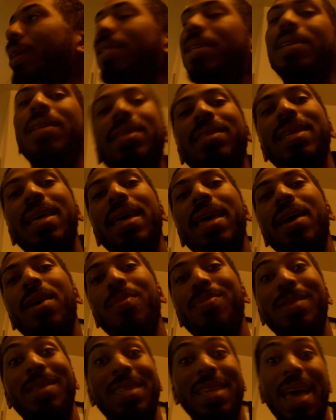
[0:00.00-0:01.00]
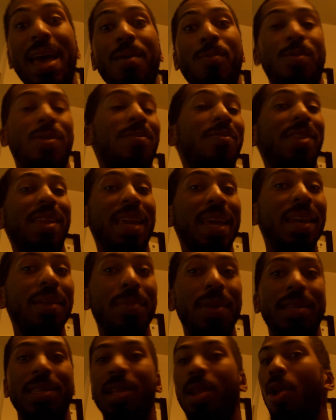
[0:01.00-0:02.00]
get to help design one of the
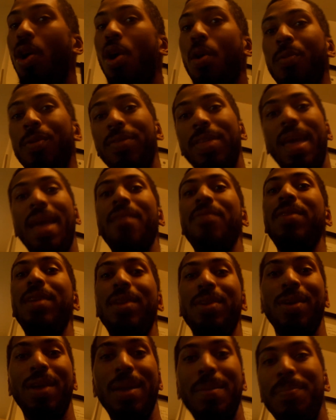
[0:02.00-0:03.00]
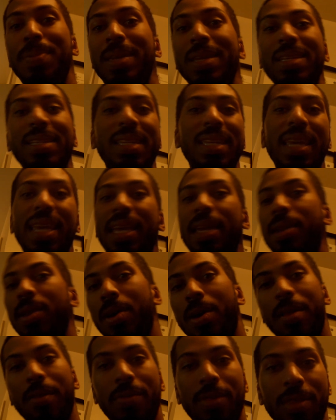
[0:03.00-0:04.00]
enemies along with having your NPC
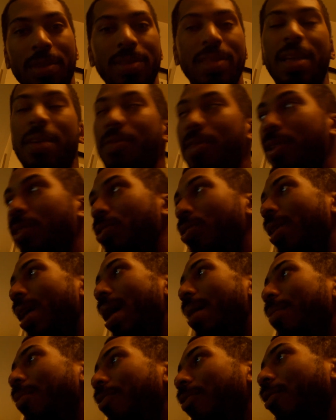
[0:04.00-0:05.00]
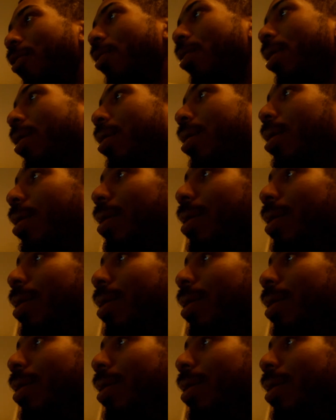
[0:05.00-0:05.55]
and all of the stuff that you got before.